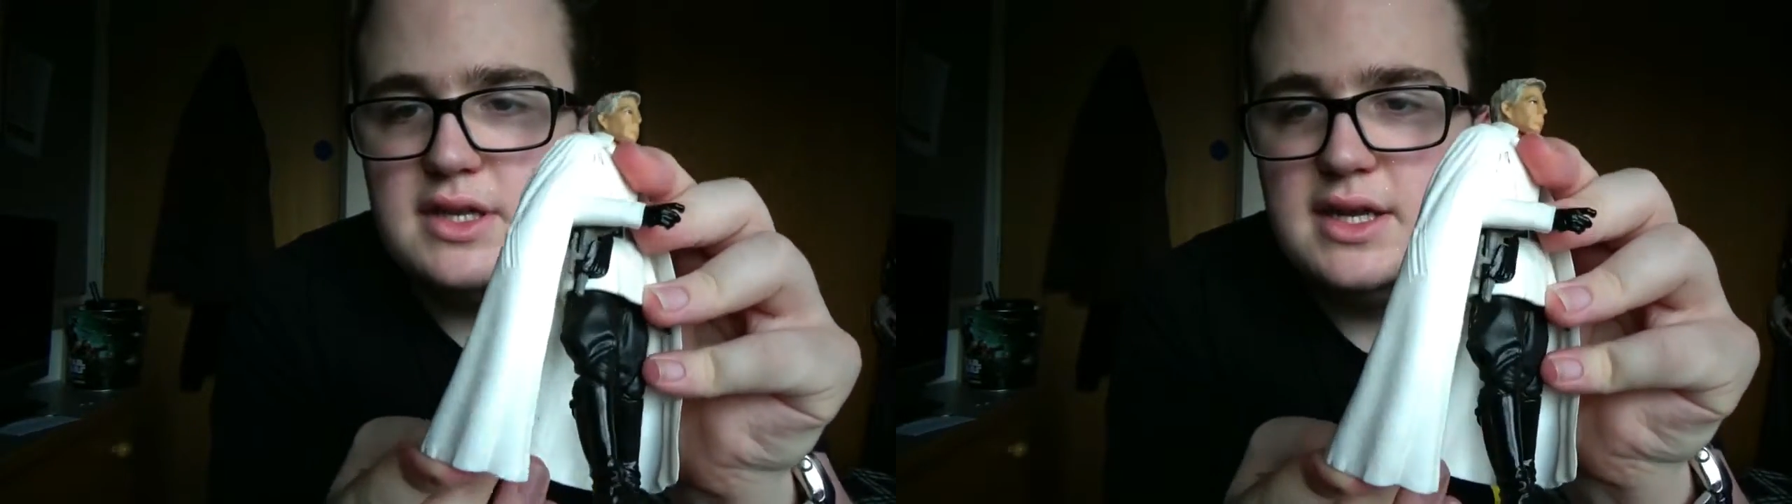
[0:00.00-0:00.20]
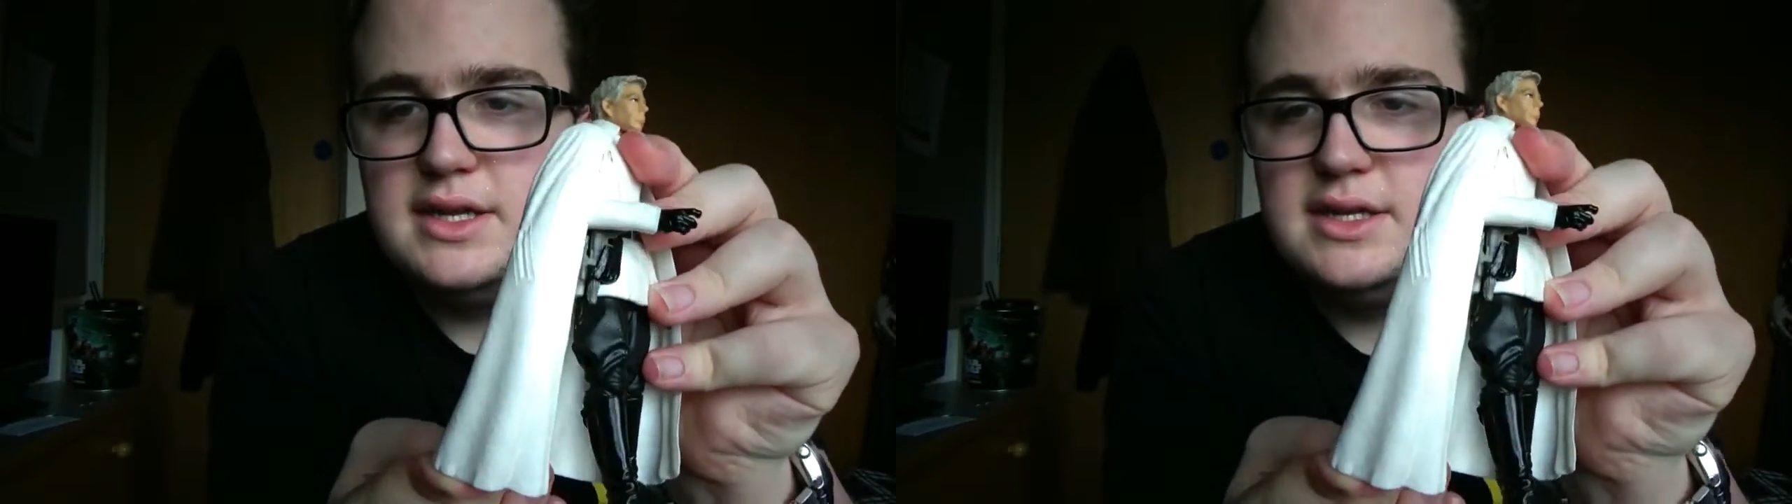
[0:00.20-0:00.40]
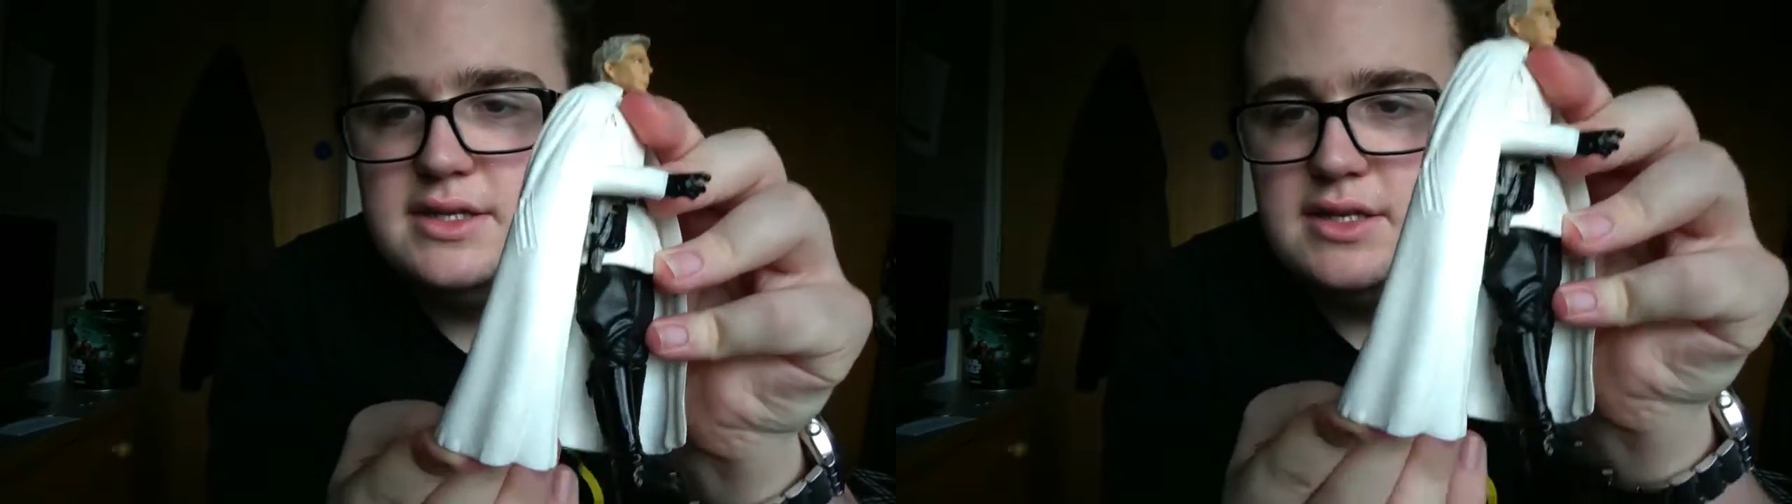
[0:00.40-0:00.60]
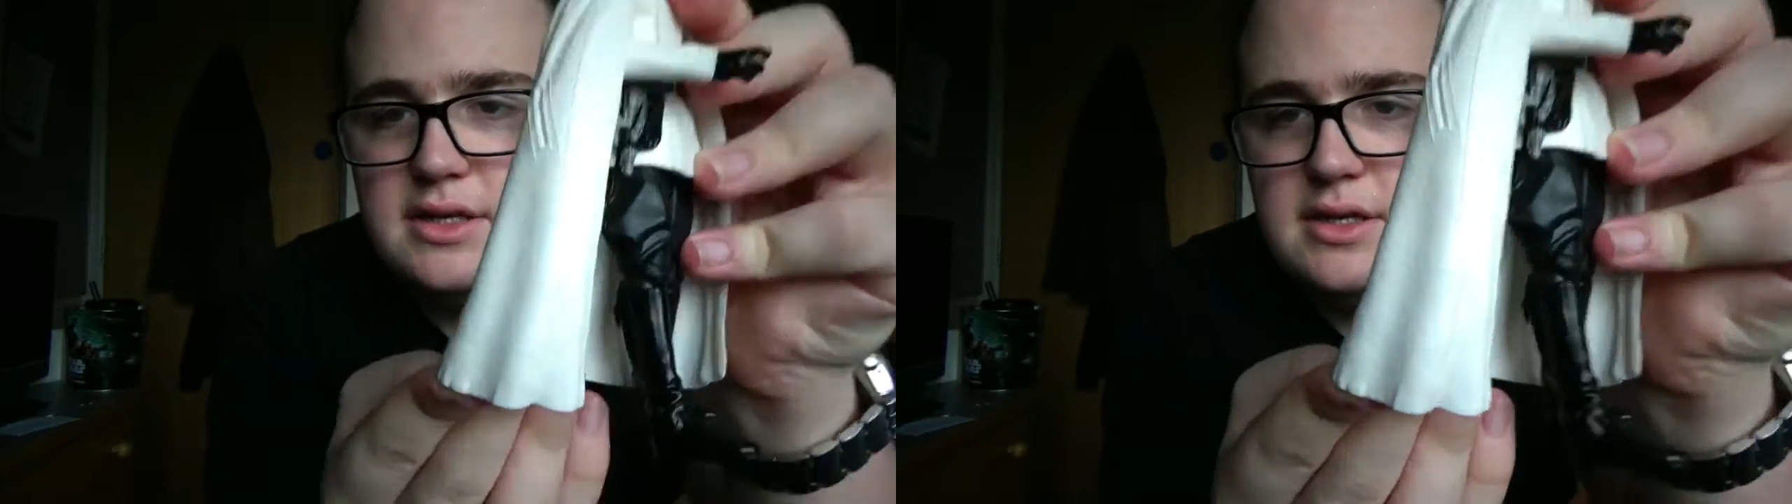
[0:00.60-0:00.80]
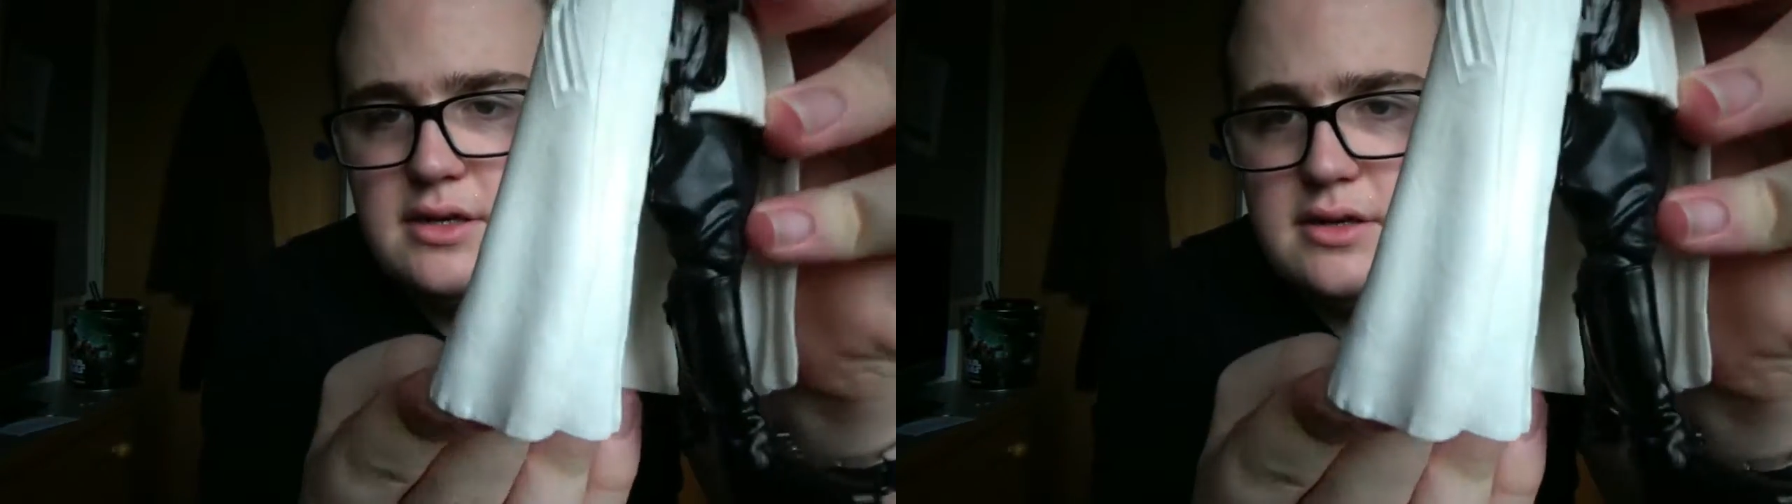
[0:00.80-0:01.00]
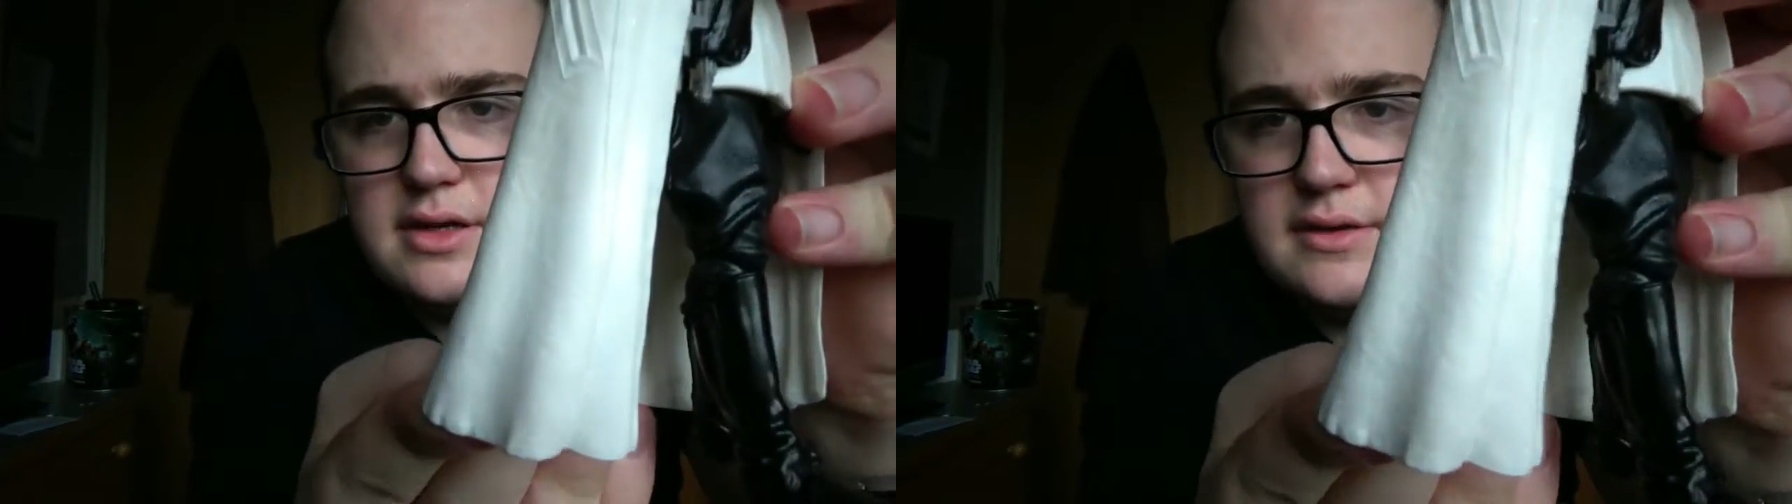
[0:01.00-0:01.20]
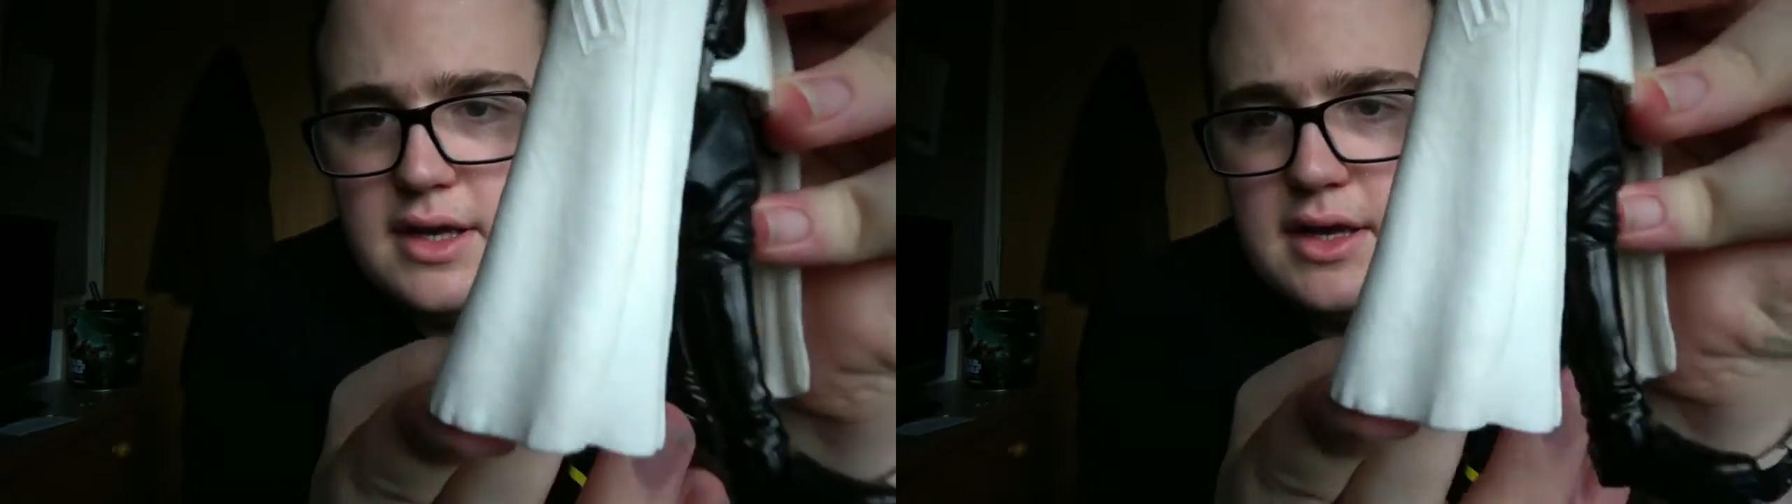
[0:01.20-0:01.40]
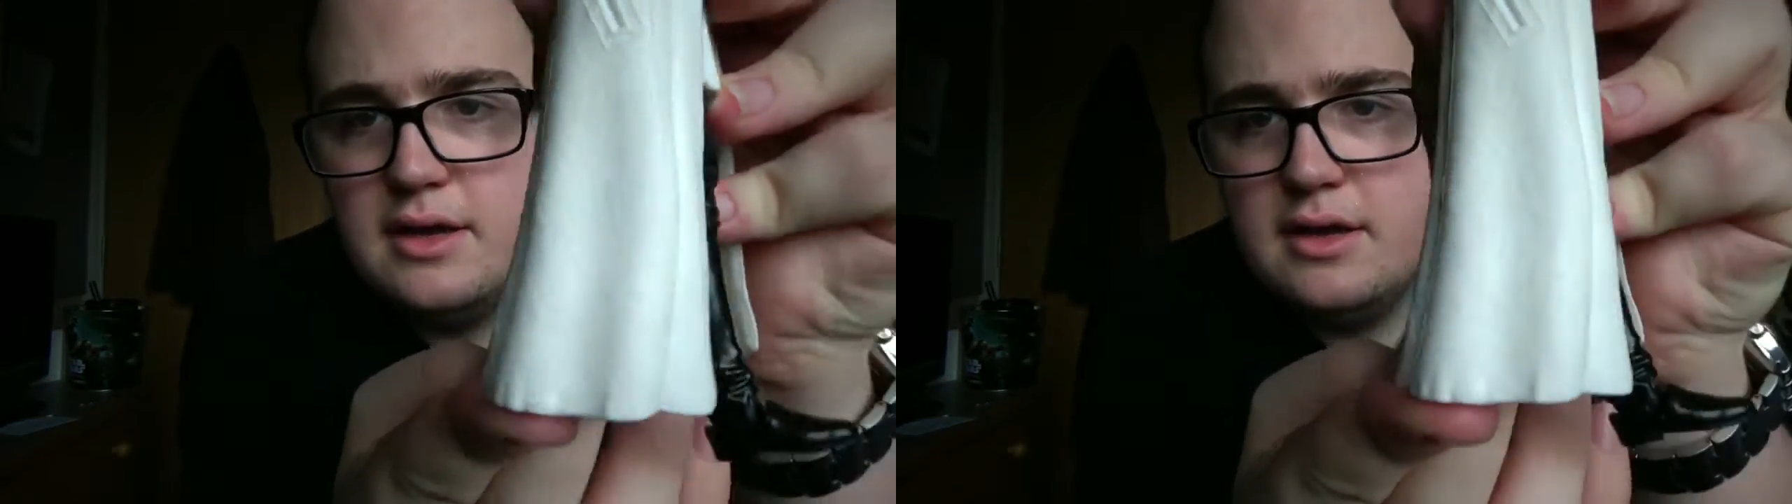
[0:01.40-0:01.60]
knees down
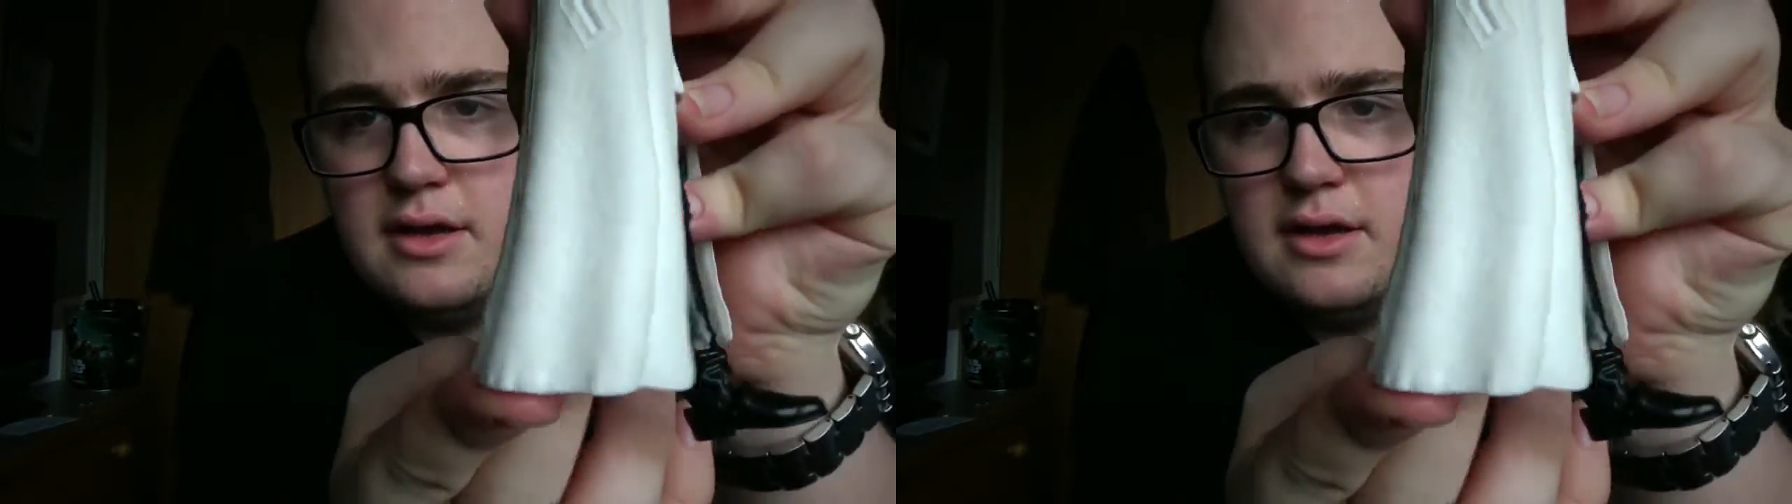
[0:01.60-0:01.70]
there,